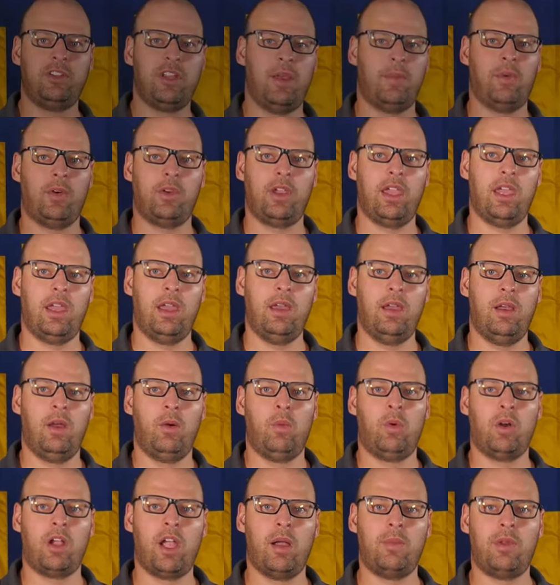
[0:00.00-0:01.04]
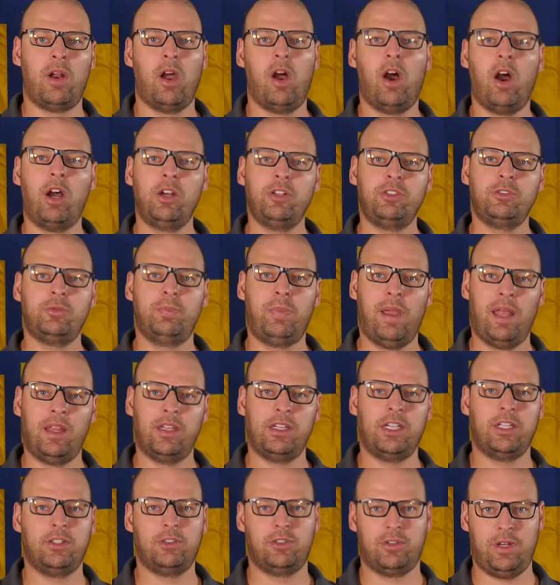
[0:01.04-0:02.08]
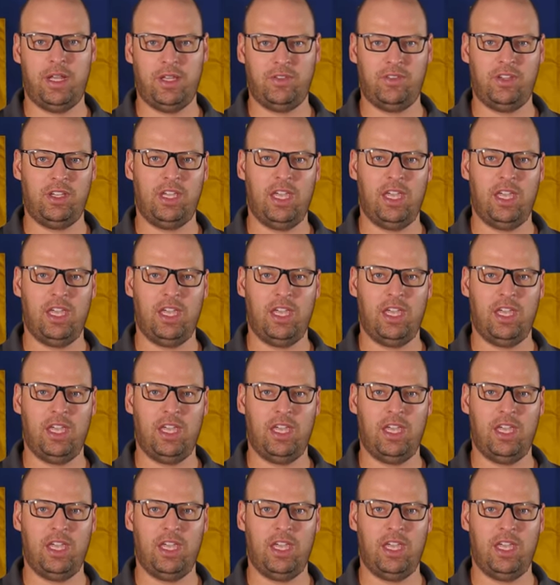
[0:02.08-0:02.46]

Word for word: demo kit will come in a hardened Pelican Transit